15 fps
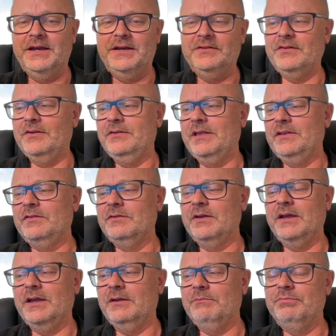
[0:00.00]
So that's
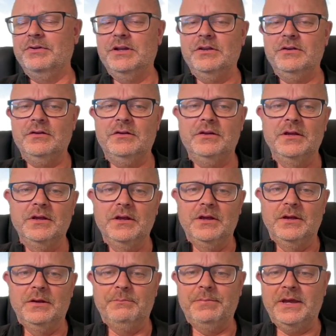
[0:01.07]
pretty good.
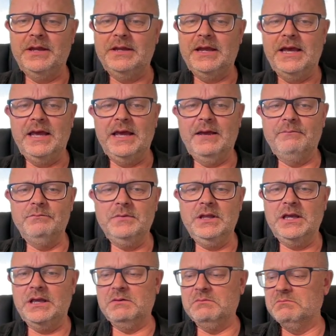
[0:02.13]
But let
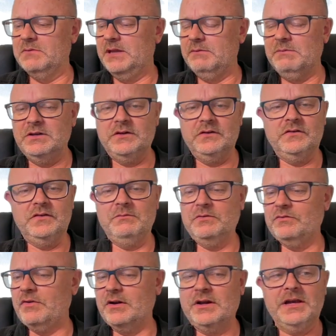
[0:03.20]
me just
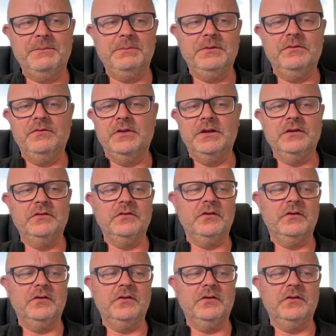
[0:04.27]
demonstrate a couple of things.